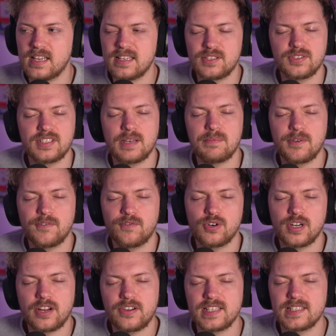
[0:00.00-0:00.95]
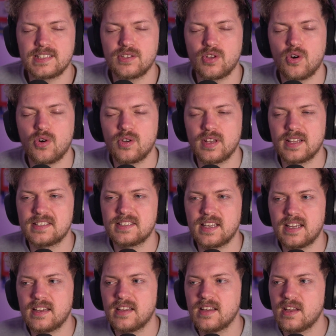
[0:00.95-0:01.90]
as you said before, there is no, let's
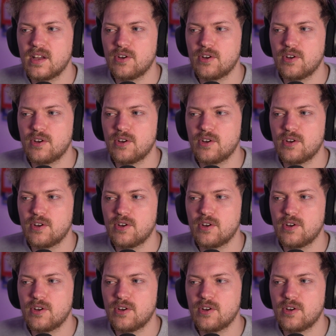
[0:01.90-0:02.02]
say,